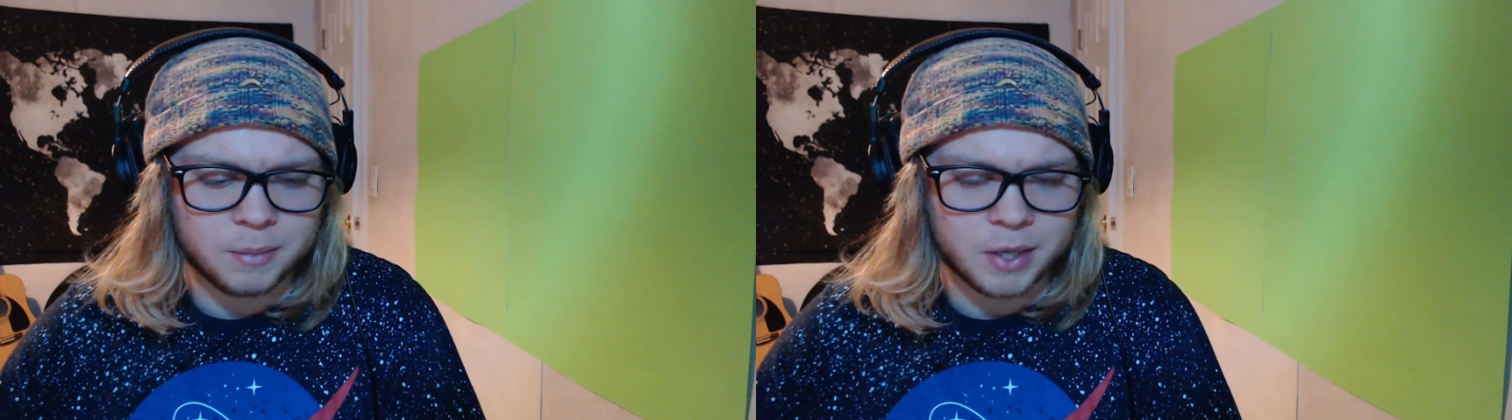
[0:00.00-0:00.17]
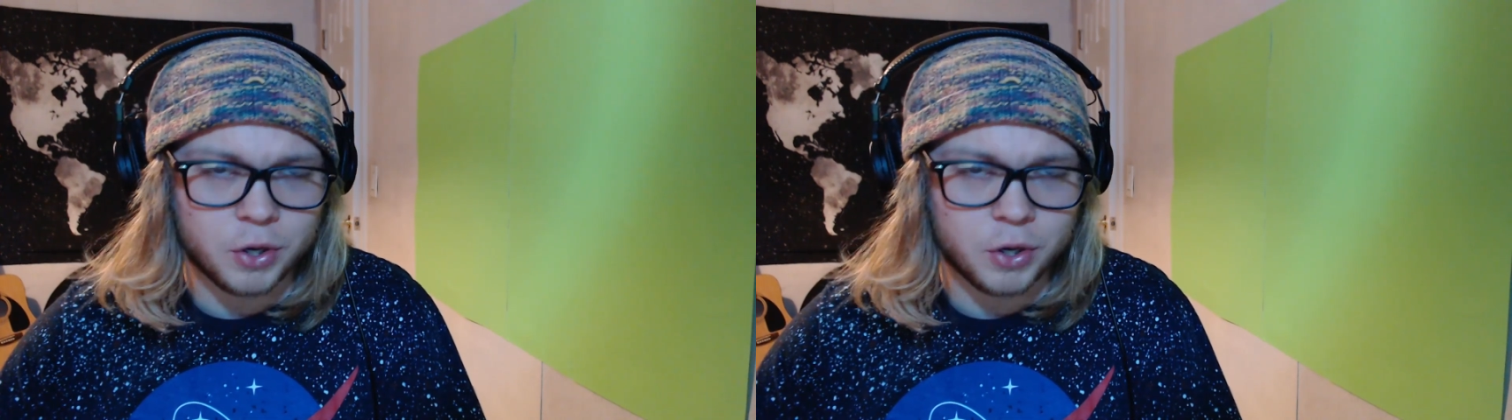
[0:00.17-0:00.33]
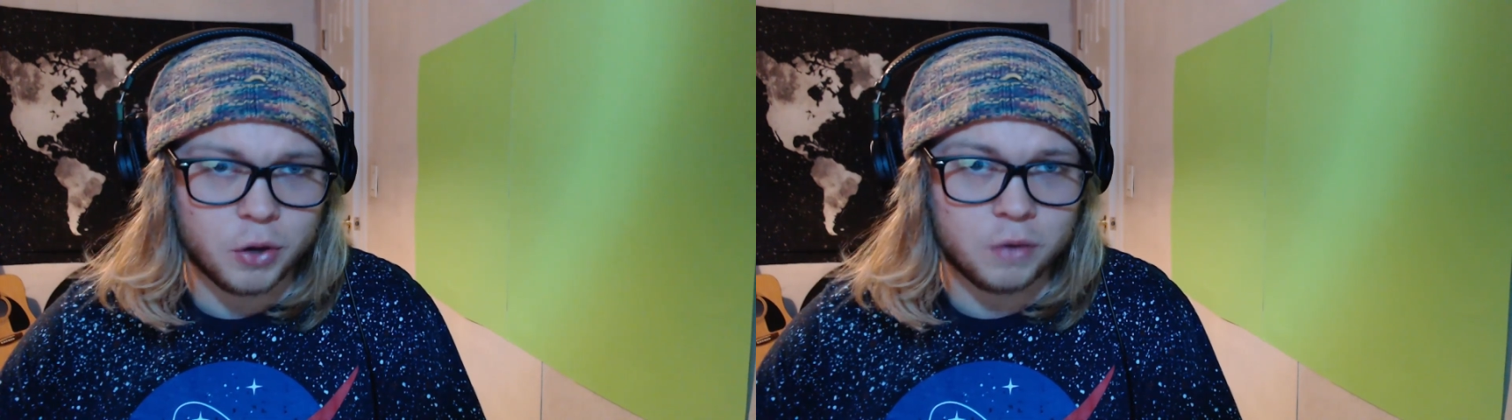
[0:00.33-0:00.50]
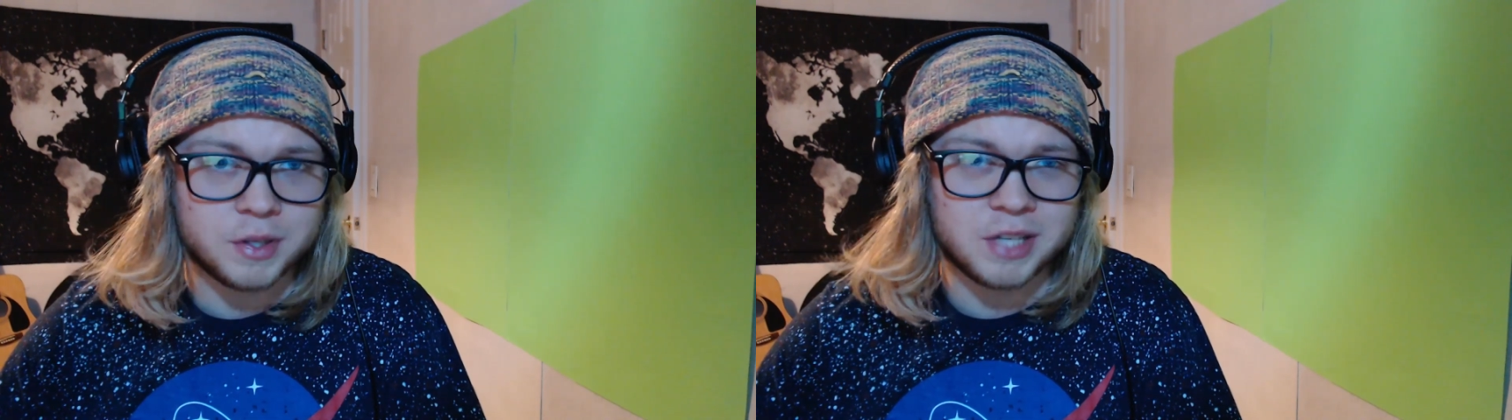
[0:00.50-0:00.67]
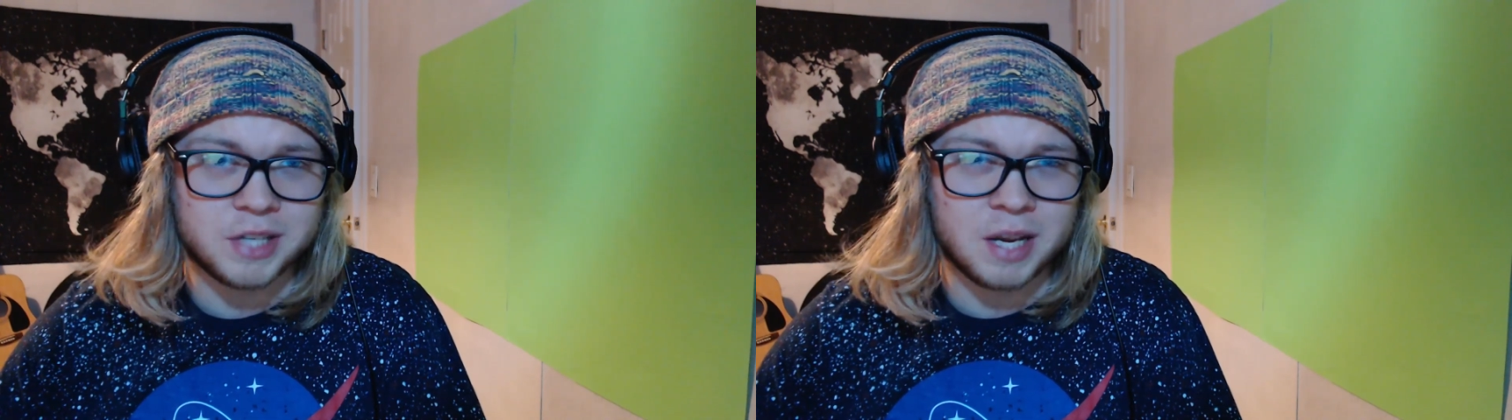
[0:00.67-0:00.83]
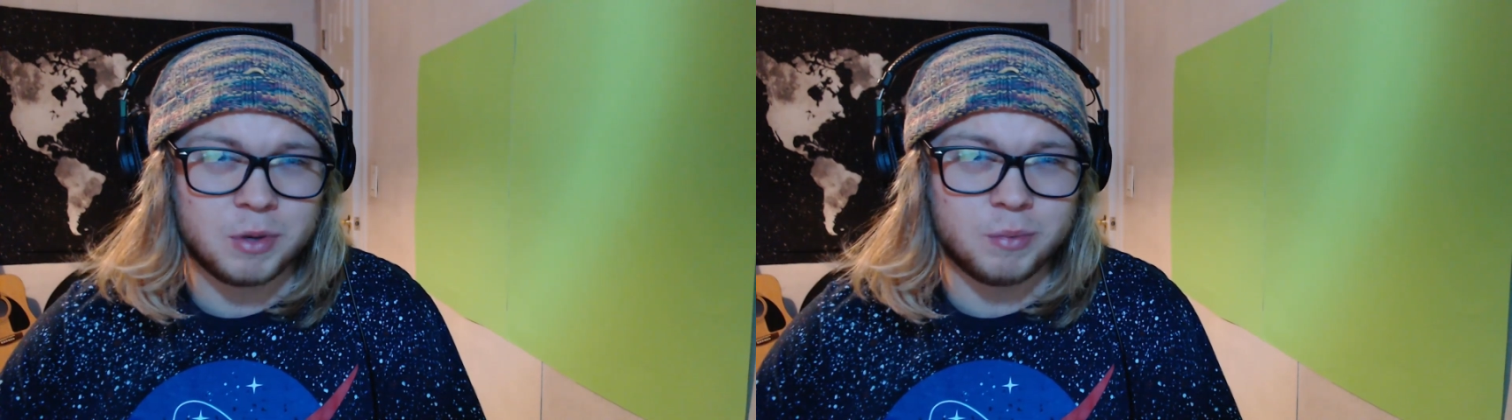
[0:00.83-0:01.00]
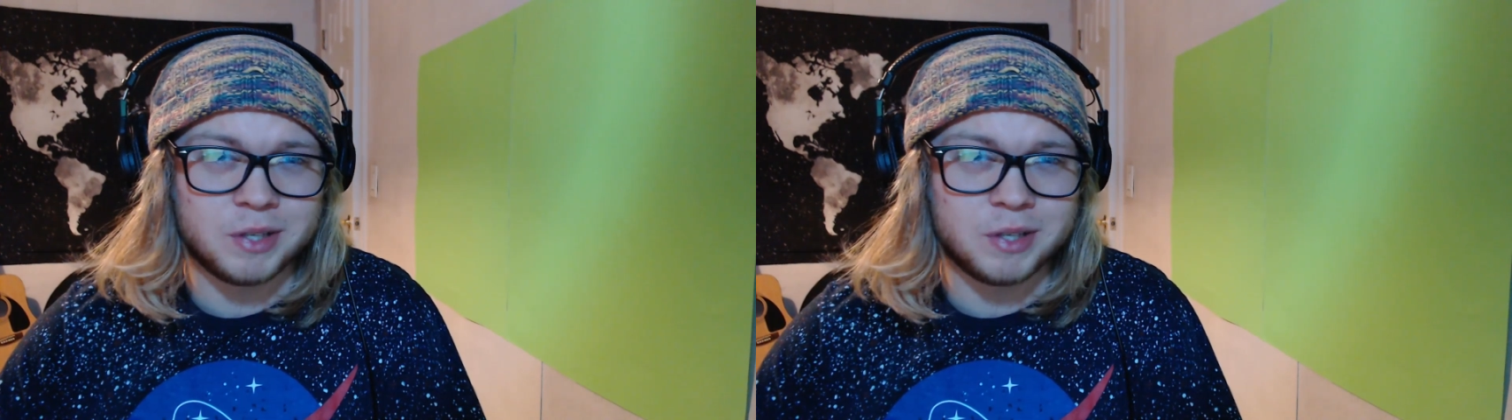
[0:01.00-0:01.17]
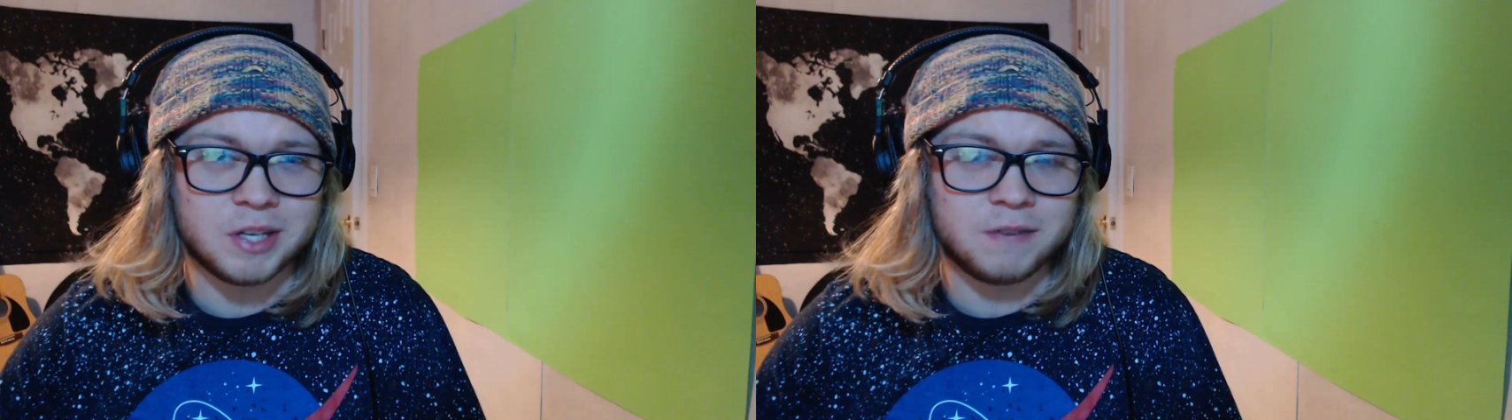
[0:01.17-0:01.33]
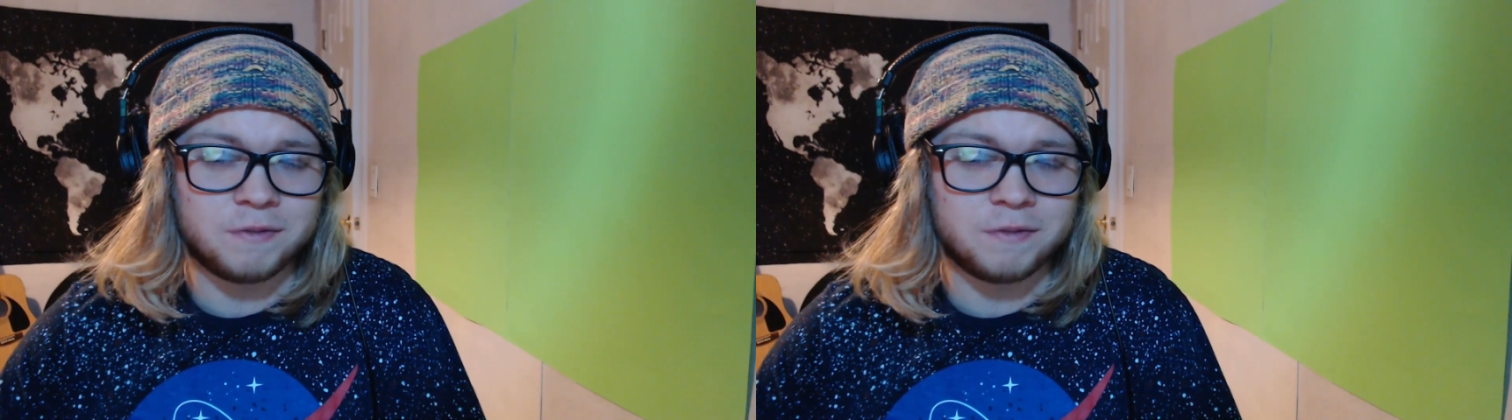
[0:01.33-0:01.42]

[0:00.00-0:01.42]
I don't know if the same could be said for